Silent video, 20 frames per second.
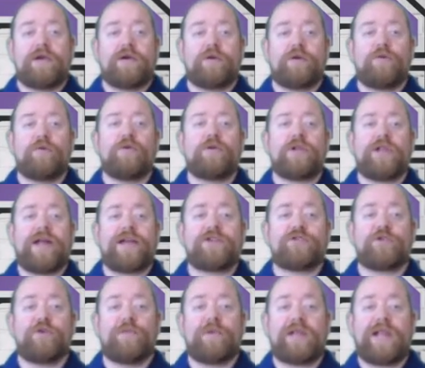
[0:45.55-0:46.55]
Google
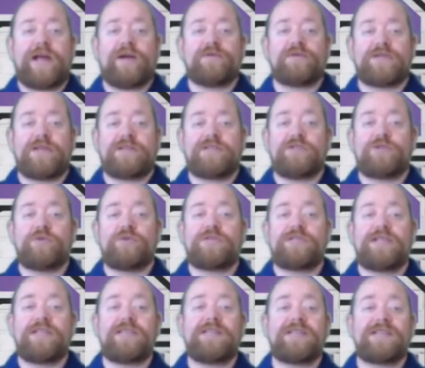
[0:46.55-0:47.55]
Classroom allows us to
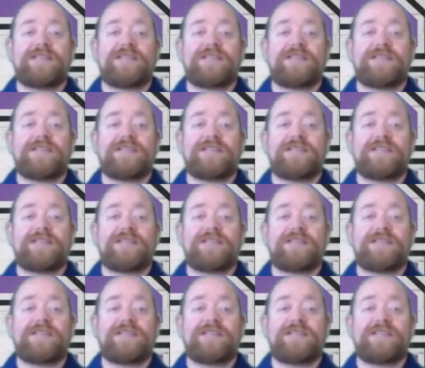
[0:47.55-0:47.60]
send